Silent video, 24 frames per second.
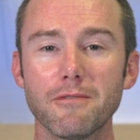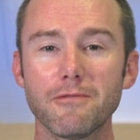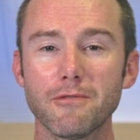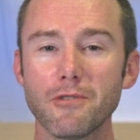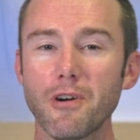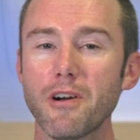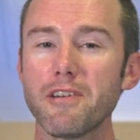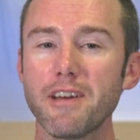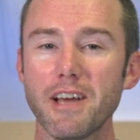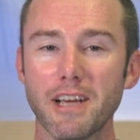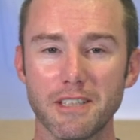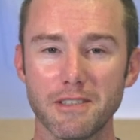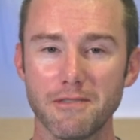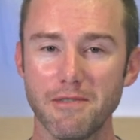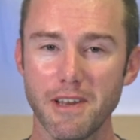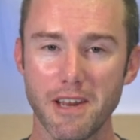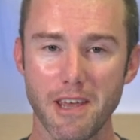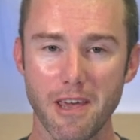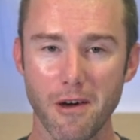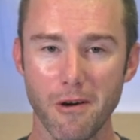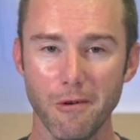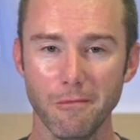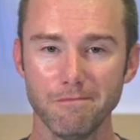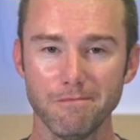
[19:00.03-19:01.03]
for our next
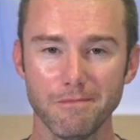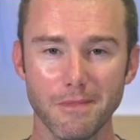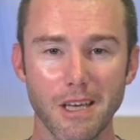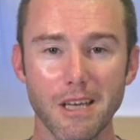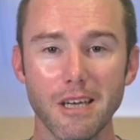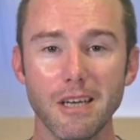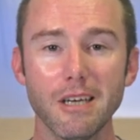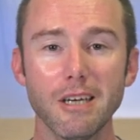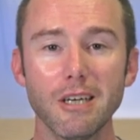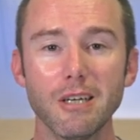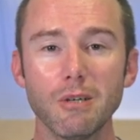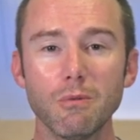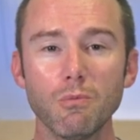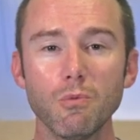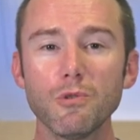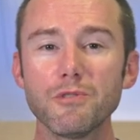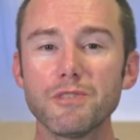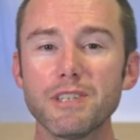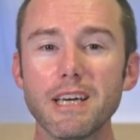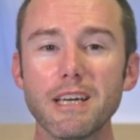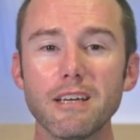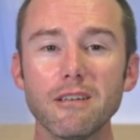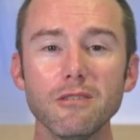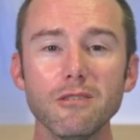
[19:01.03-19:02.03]
video. We'll
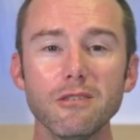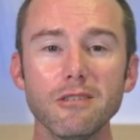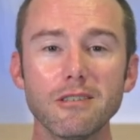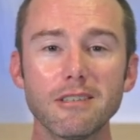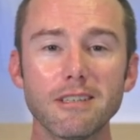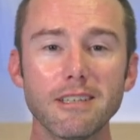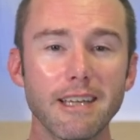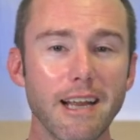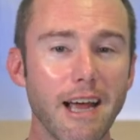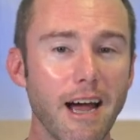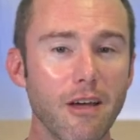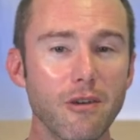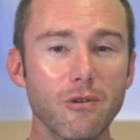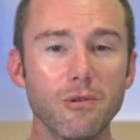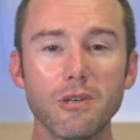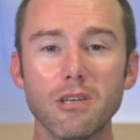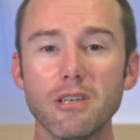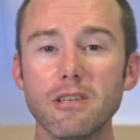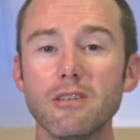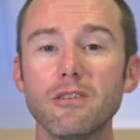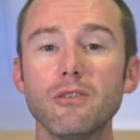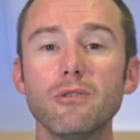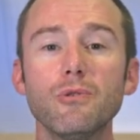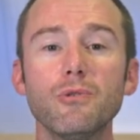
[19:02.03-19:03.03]
take a look at how you
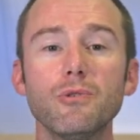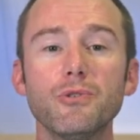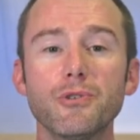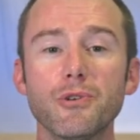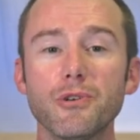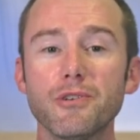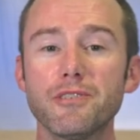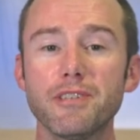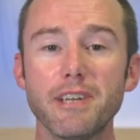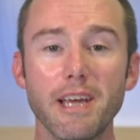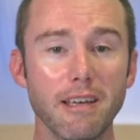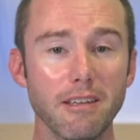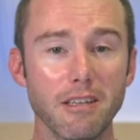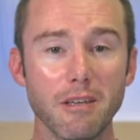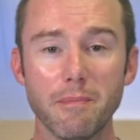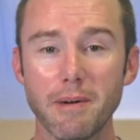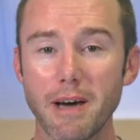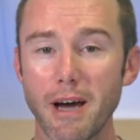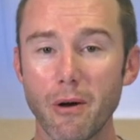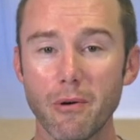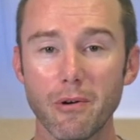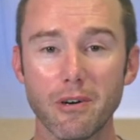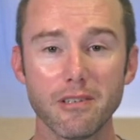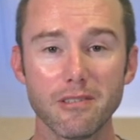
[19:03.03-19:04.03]
can use your daily
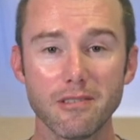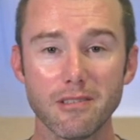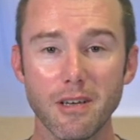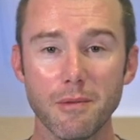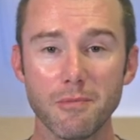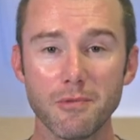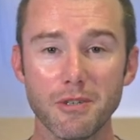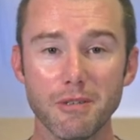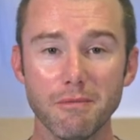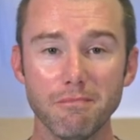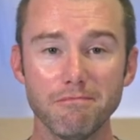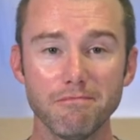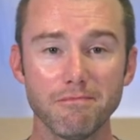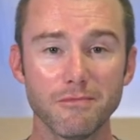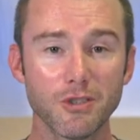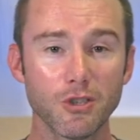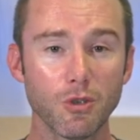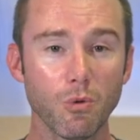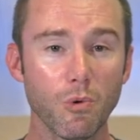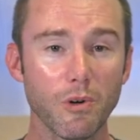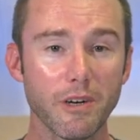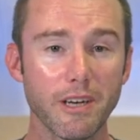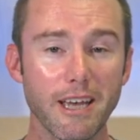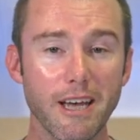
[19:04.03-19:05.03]
power consumption
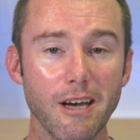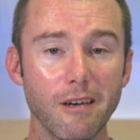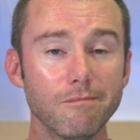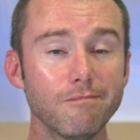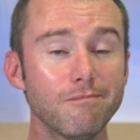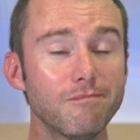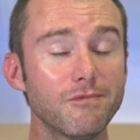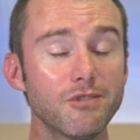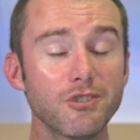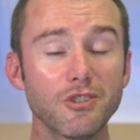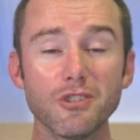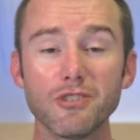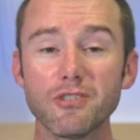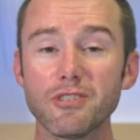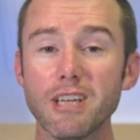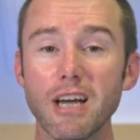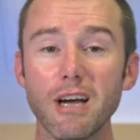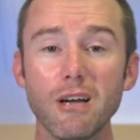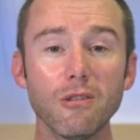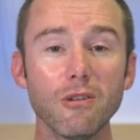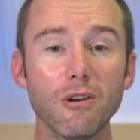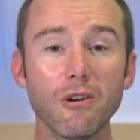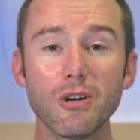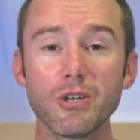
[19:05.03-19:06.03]
to work out just
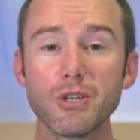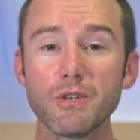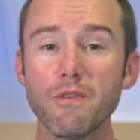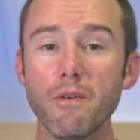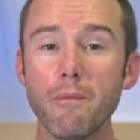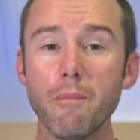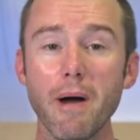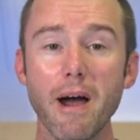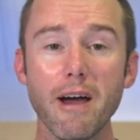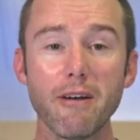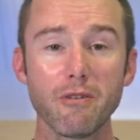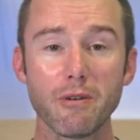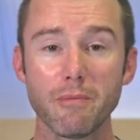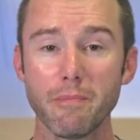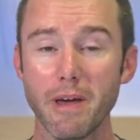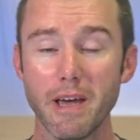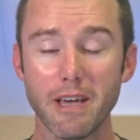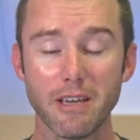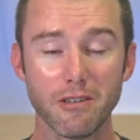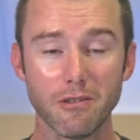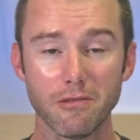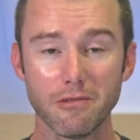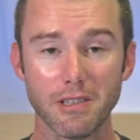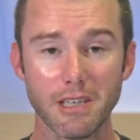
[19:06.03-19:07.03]
how large of a battery
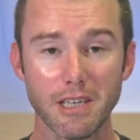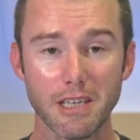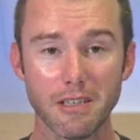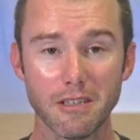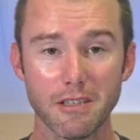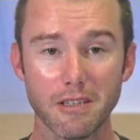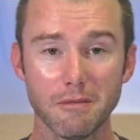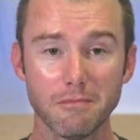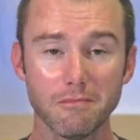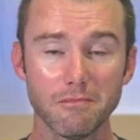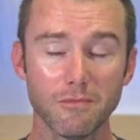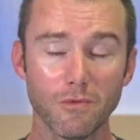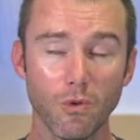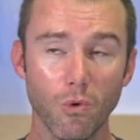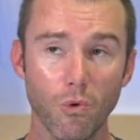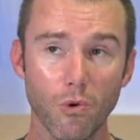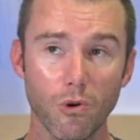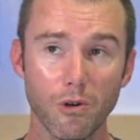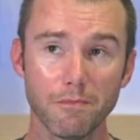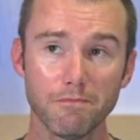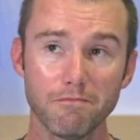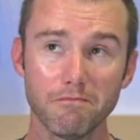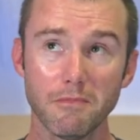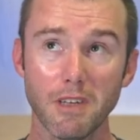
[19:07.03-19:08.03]
bank you'll need,
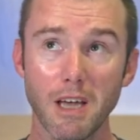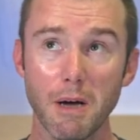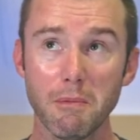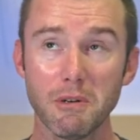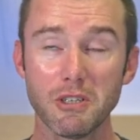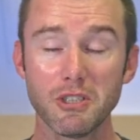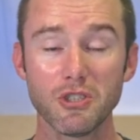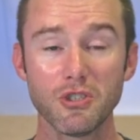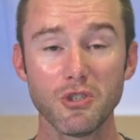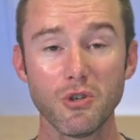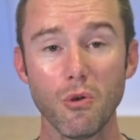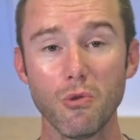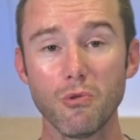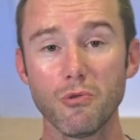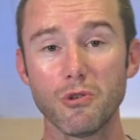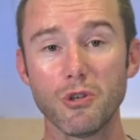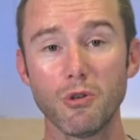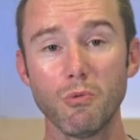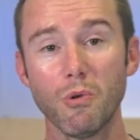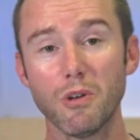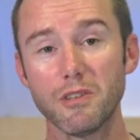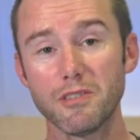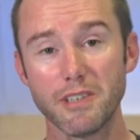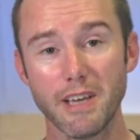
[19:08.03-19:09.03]
or how much solar
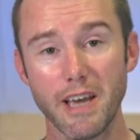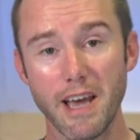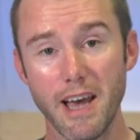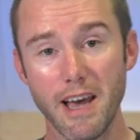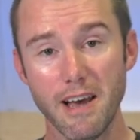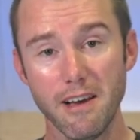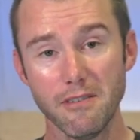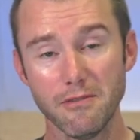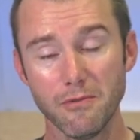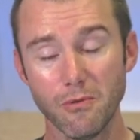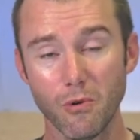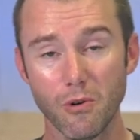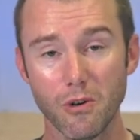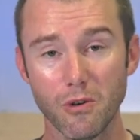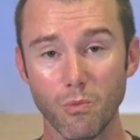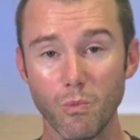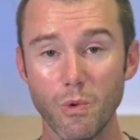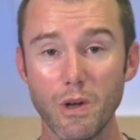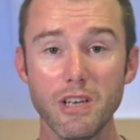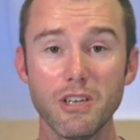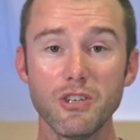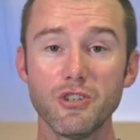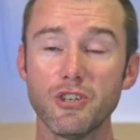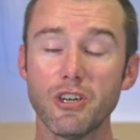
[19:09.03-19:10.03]
you want to have, or
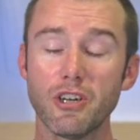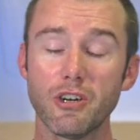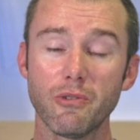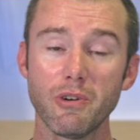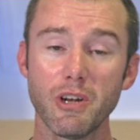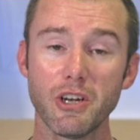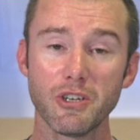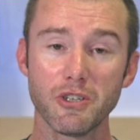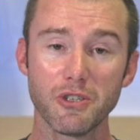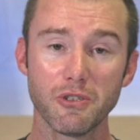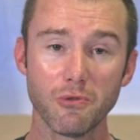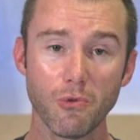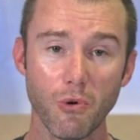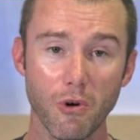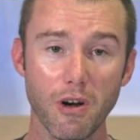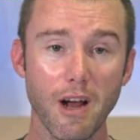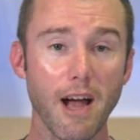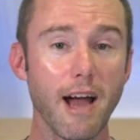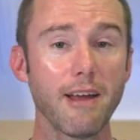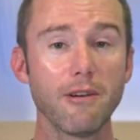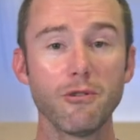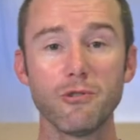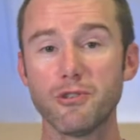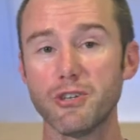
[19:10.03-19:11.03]
wind generation, or
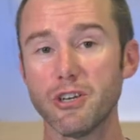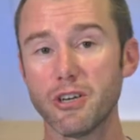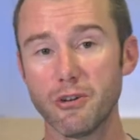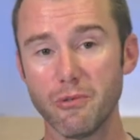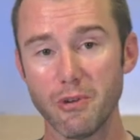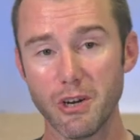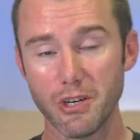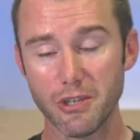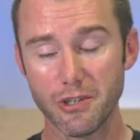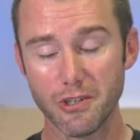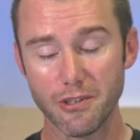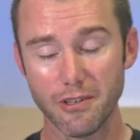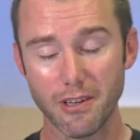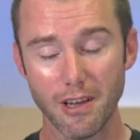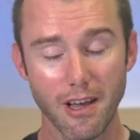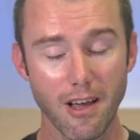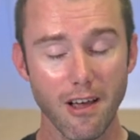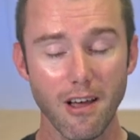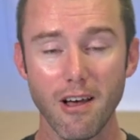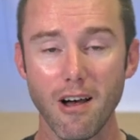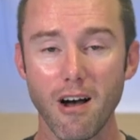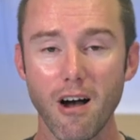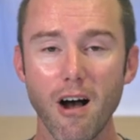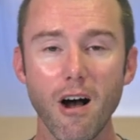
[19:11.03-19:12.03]
hydro generation.
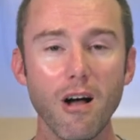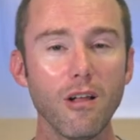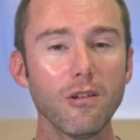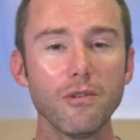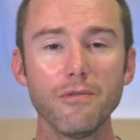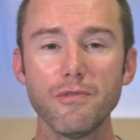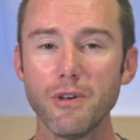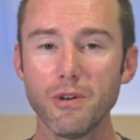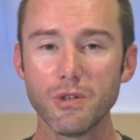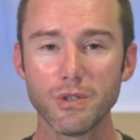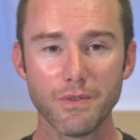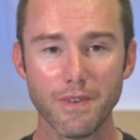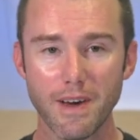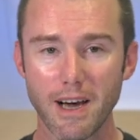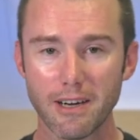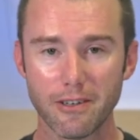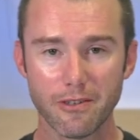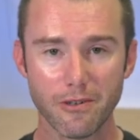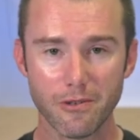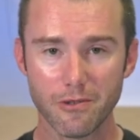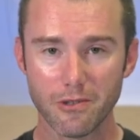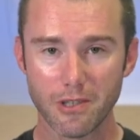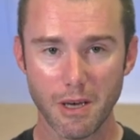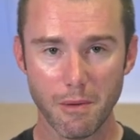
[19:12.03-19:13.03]
All of those
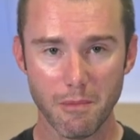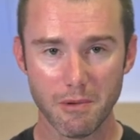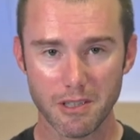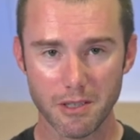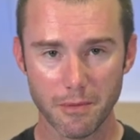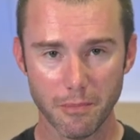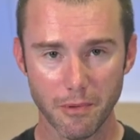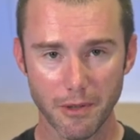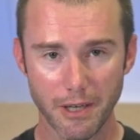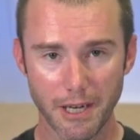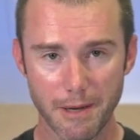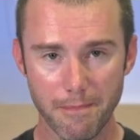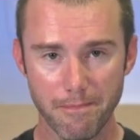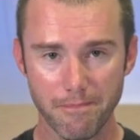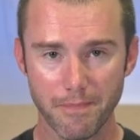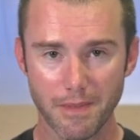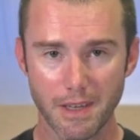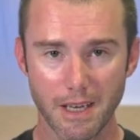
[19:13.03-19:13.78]
factors come into play.